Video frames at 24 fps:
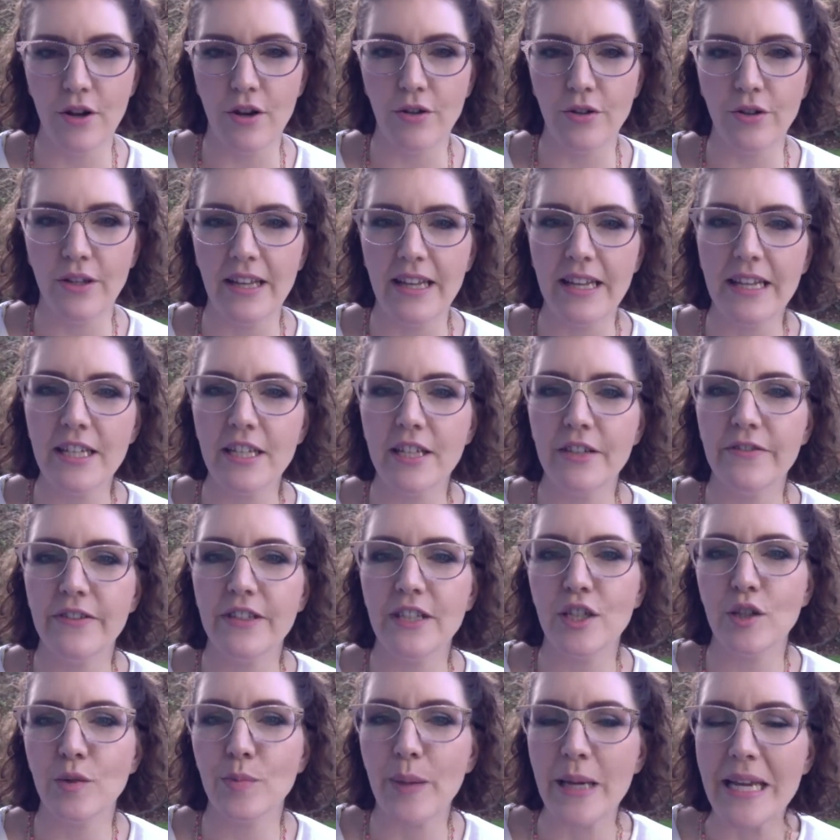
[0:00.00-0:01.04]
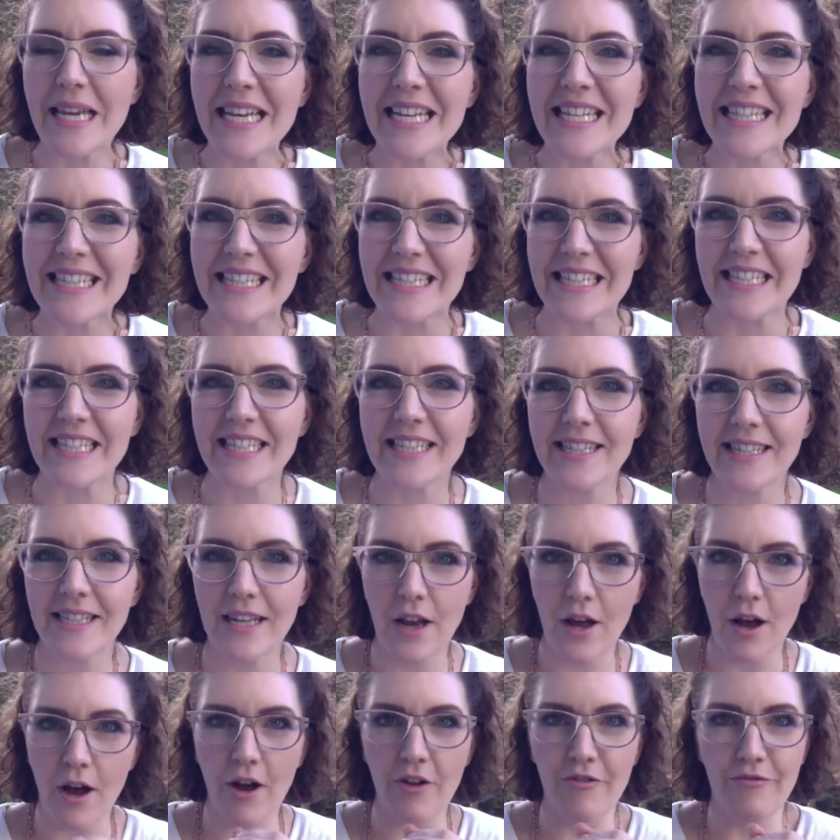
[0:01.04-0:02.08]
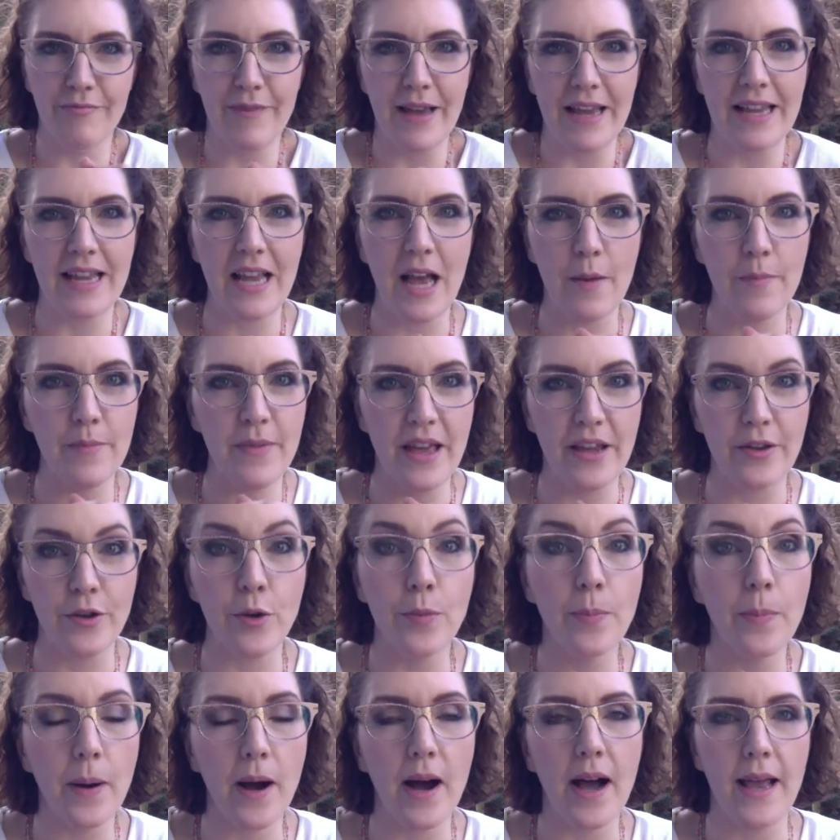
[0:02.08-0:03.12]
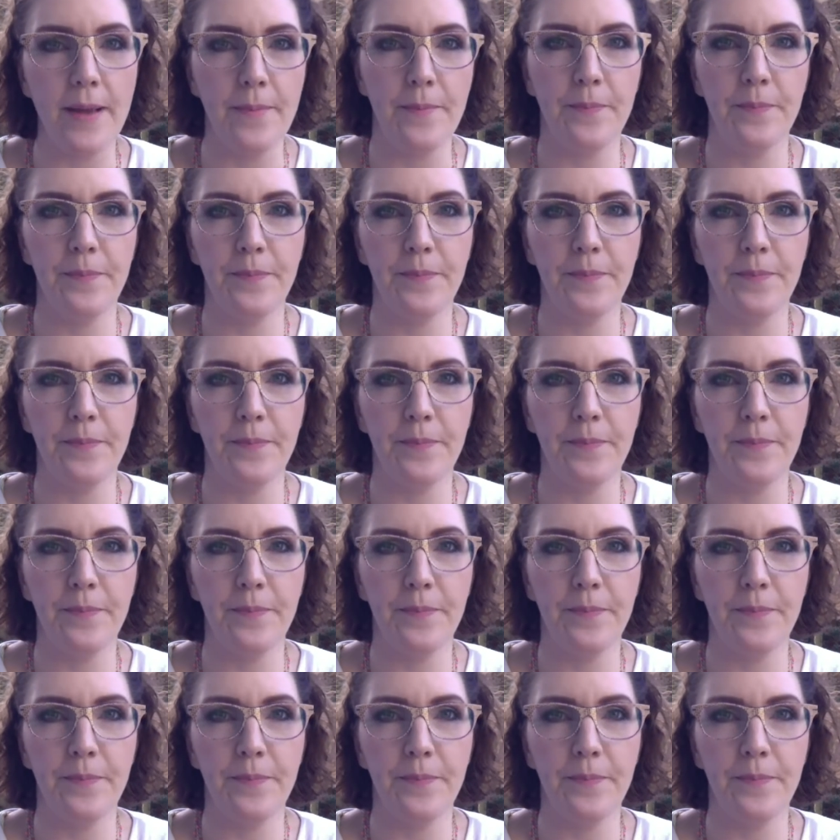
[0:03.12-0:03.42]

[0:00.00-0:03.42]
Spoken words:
on the individual pieces of makeup that you buy.